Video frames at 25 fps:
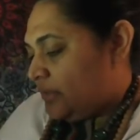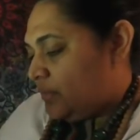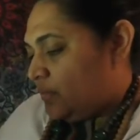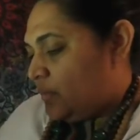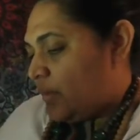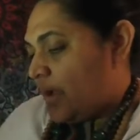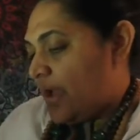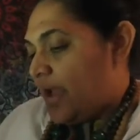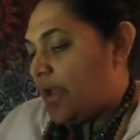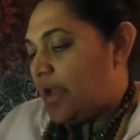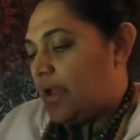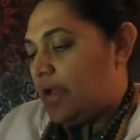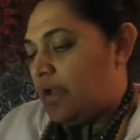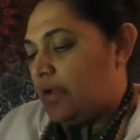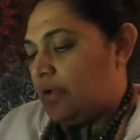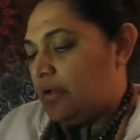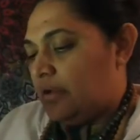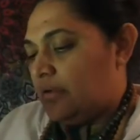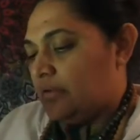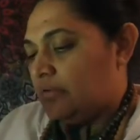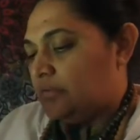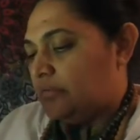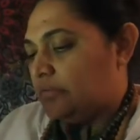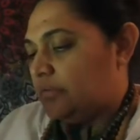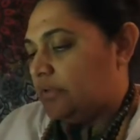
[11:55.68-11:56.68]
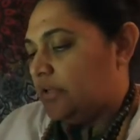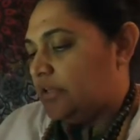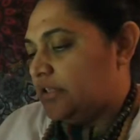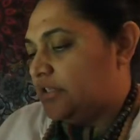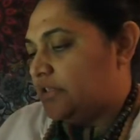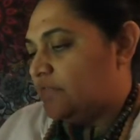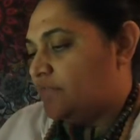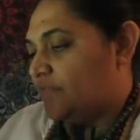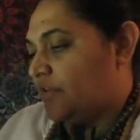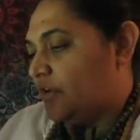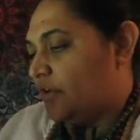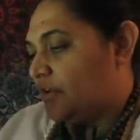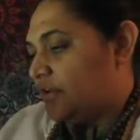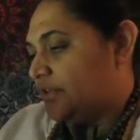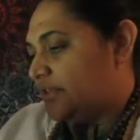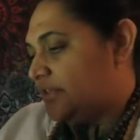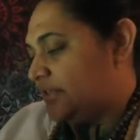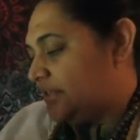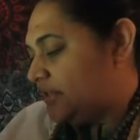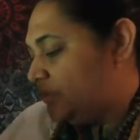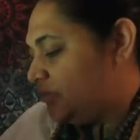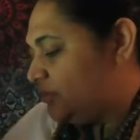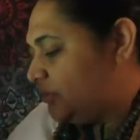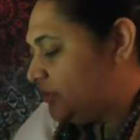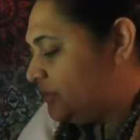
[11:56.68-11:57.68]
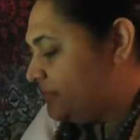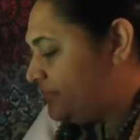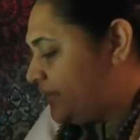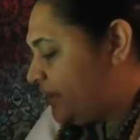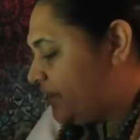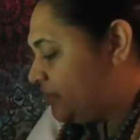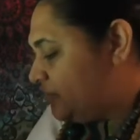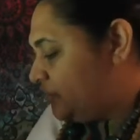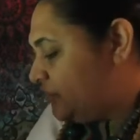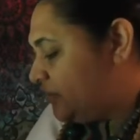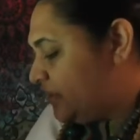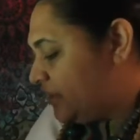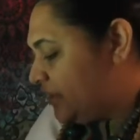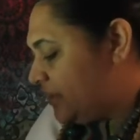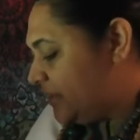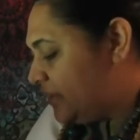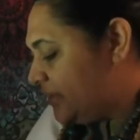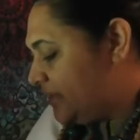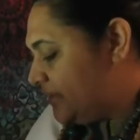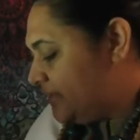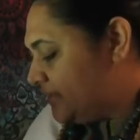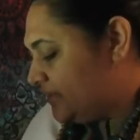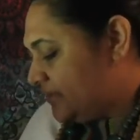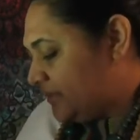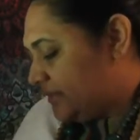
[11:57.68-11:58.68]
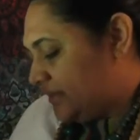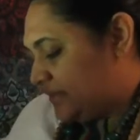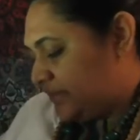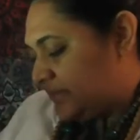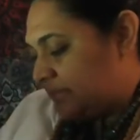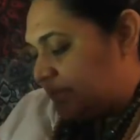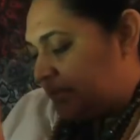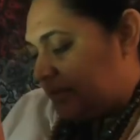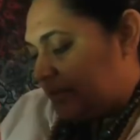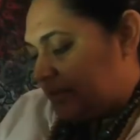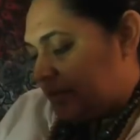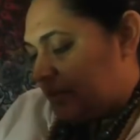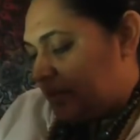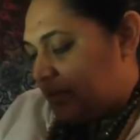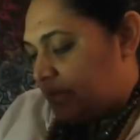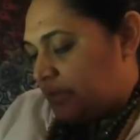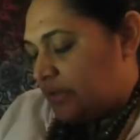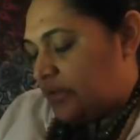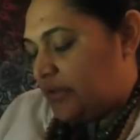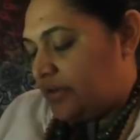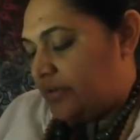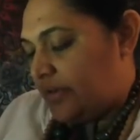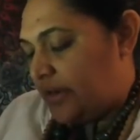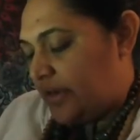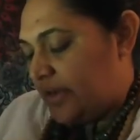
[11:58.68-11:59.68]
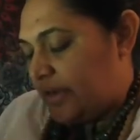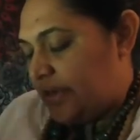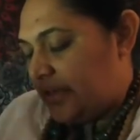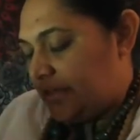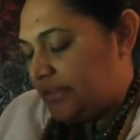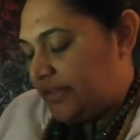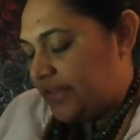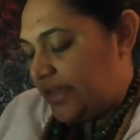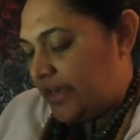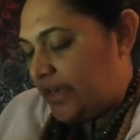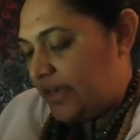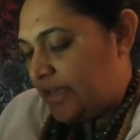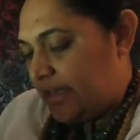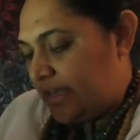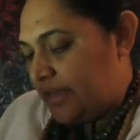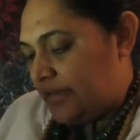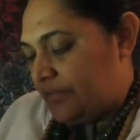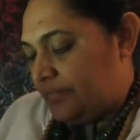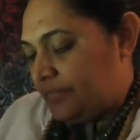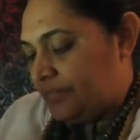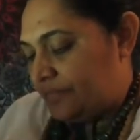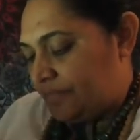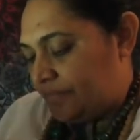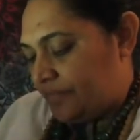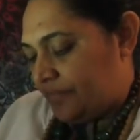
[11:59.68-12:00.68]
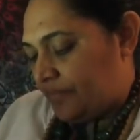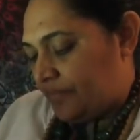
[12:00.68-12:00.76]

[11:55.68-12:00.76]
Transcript: Wow. Lots of goddess energy around you guys. All right, is that it?